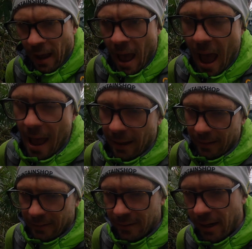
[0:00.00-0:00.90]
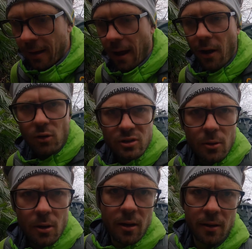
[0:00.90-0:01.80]
and I
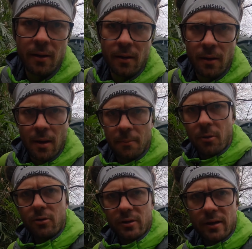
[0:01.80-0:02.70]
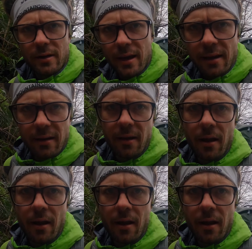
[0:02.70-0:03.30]
also brought the Canon